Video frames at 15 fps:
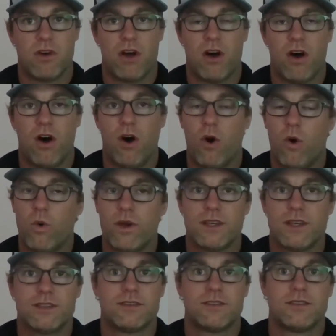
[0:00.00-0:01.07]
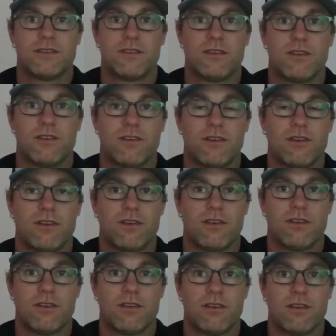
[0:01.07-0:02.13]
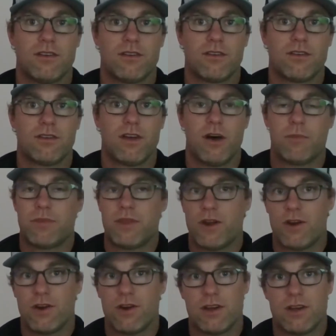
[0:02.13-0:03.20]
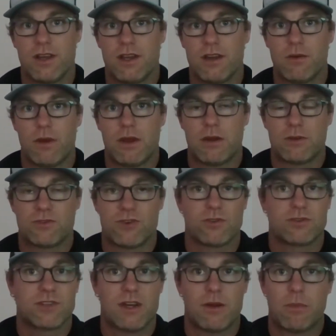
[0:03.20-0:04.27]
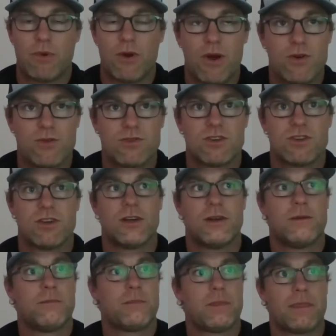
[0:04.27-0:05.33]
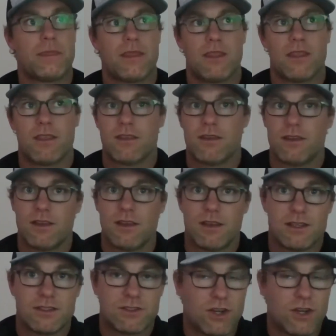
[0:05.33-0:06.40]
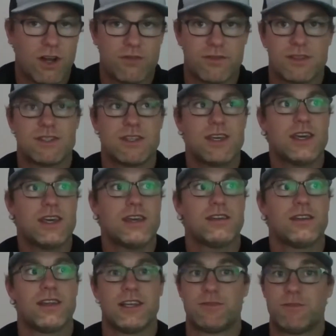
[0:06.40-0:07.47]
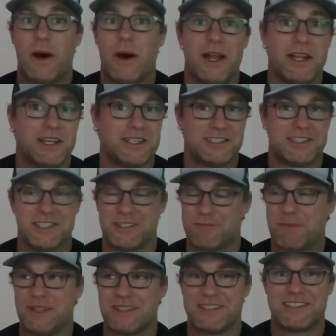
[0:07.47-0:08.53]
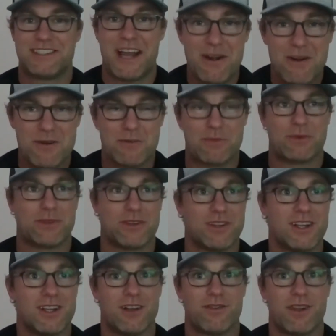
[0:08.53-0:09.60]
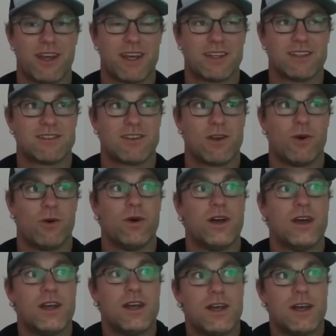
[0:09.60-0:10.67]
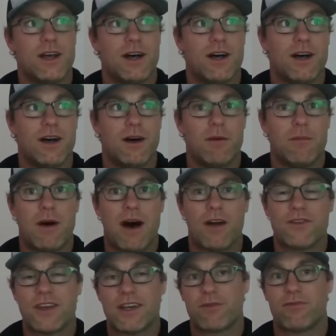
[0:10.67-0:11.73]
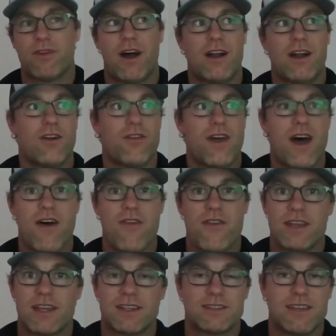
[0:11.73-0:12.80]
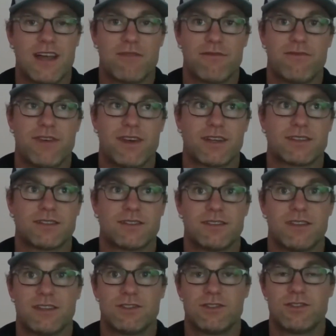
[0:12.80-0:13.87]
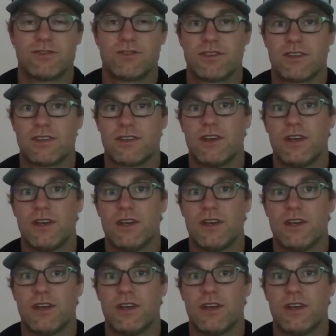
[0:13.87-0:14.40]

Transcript: always up there in strokes gained approach. He's good off the tee. His playing's just been terrible of late. So I'll take a flyer on that he gets that fixed. That's usually